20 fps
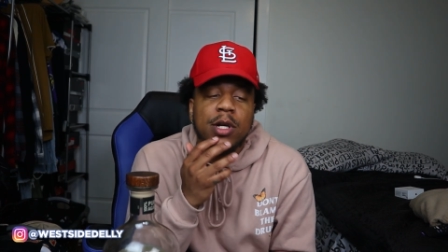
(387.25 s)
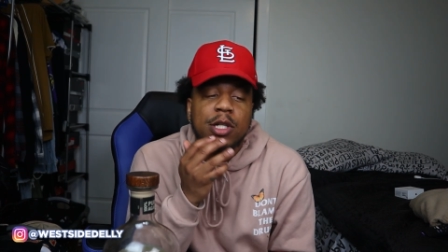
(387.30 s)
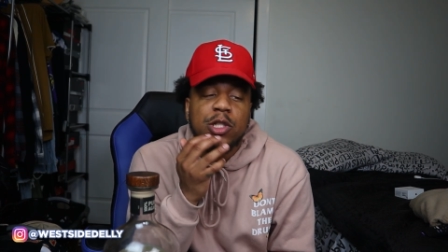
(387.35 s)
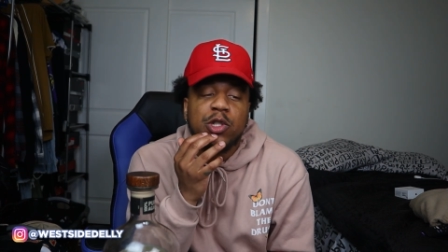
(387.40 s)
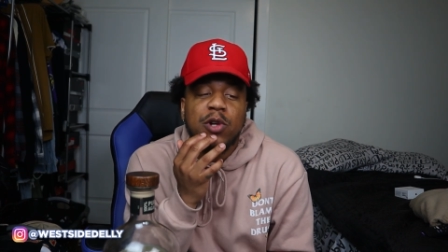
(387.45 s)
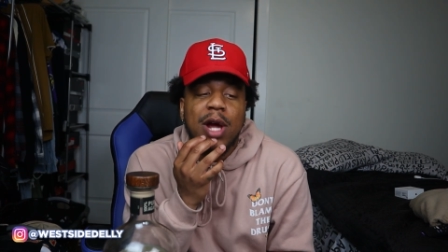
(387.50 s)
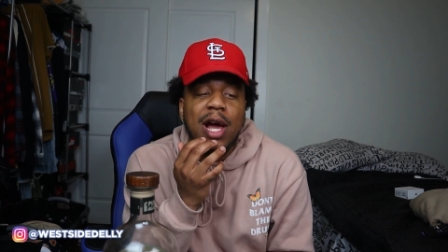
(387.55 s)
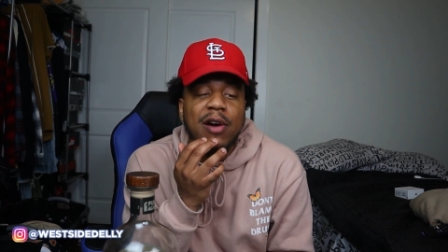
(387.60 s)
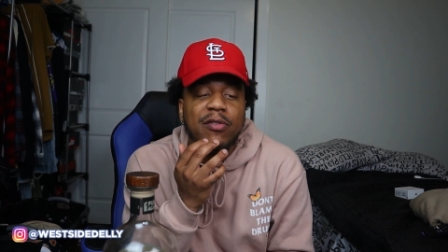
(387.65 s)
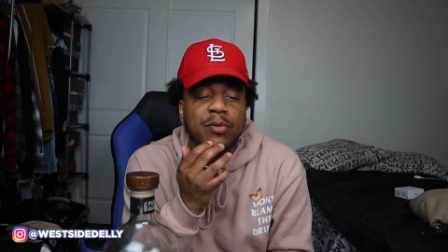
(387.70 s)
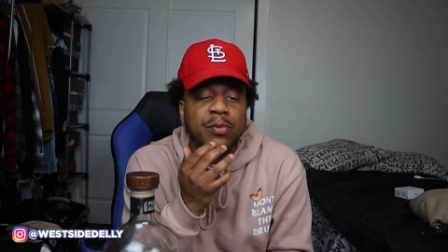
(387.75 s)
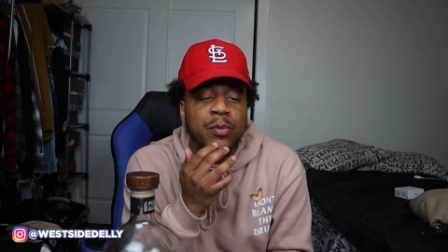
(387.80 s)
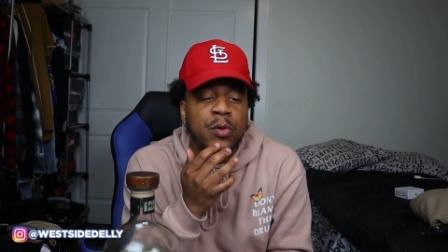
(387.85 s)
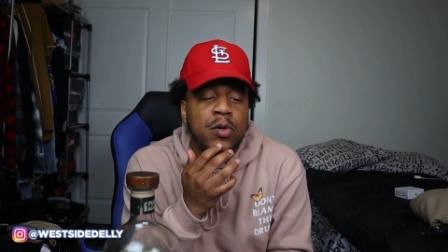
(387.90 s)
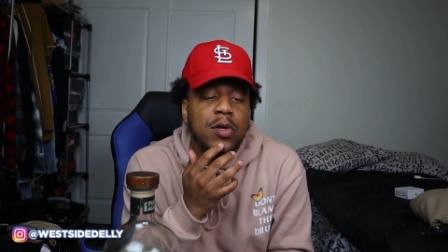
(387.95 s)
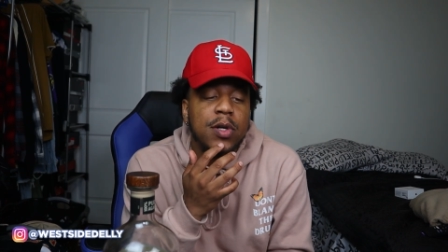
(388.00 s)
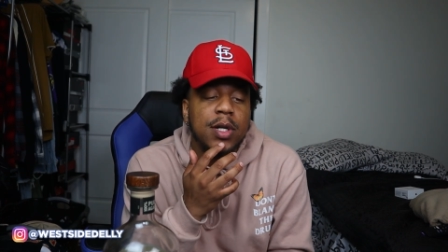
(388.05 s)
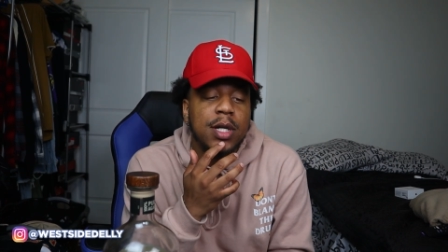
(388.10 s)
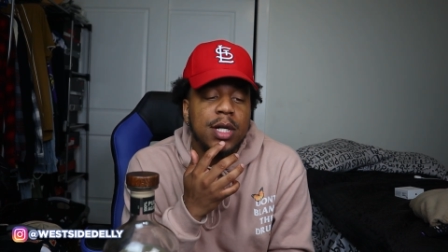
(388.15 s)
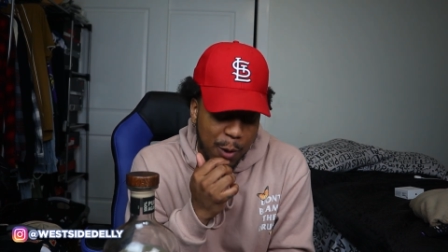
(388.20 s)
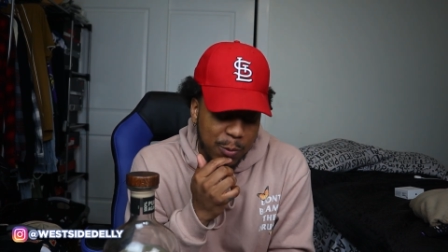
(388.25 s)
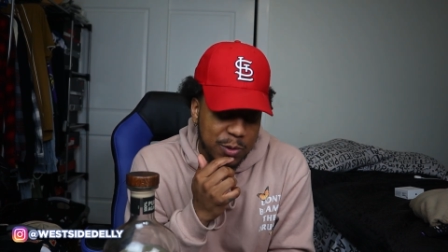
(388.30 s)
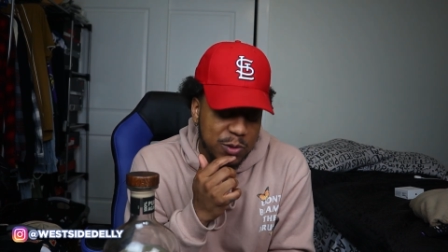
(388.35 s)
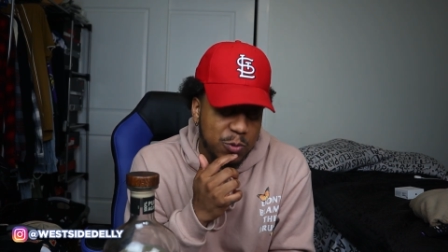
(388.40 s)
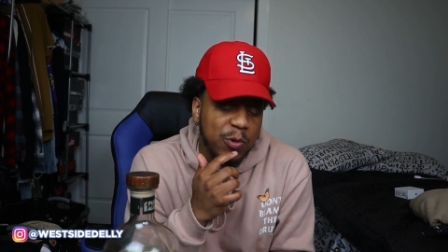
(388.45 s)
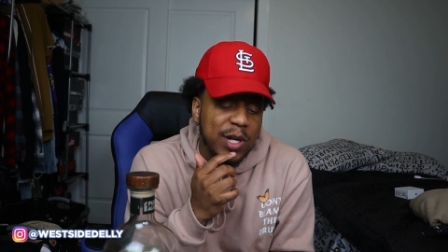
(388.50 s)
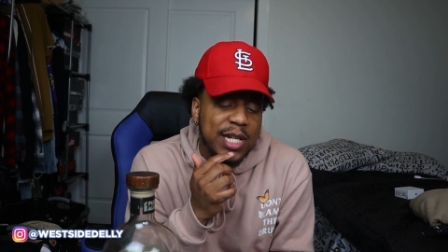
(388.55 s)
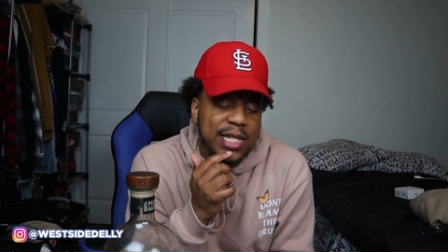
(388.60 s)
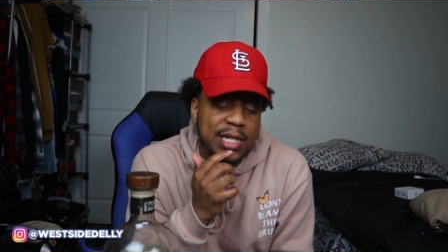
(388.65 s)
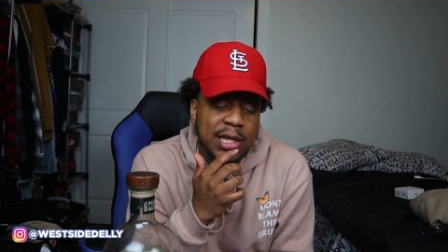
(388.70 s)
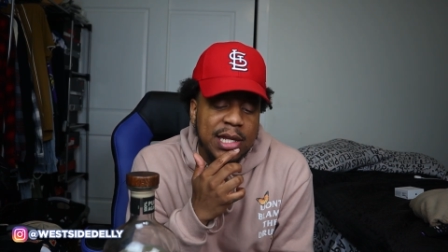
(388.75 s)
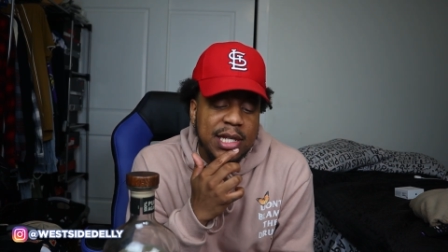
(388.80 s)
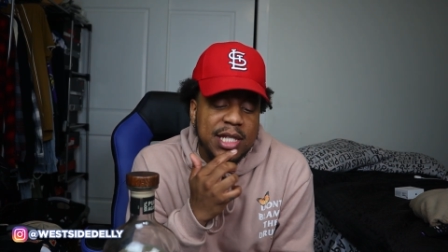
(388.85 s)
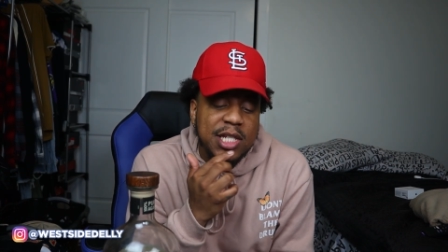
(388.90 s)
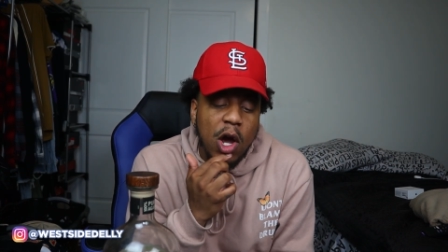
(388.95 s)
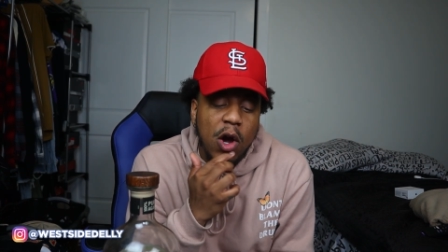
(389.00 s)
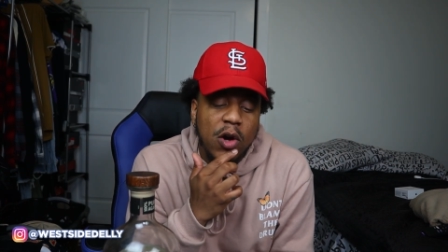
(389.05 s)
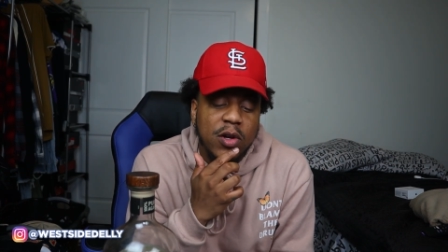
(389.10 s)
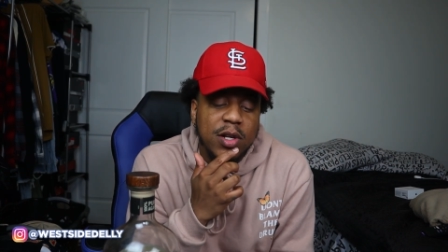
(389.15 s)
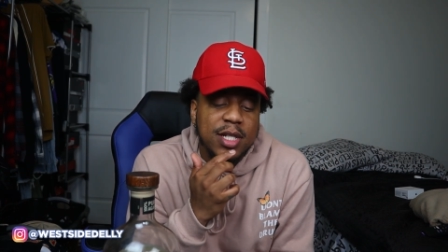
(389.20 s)
want to travel more. I was recently
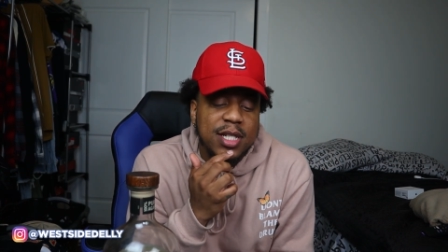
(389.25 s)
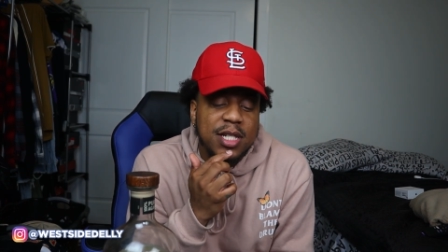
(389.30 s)
talking